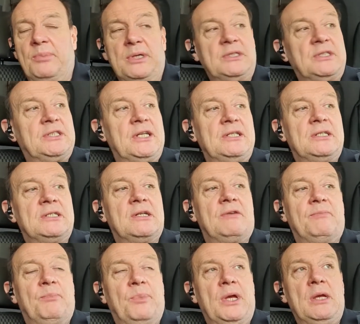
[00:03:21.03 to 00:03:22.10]
But since
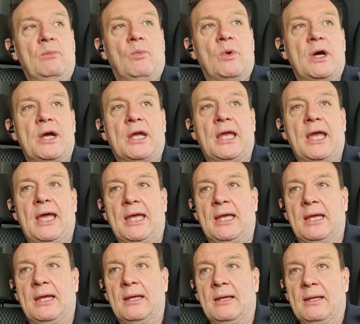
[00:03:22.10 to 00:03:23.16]
I've been working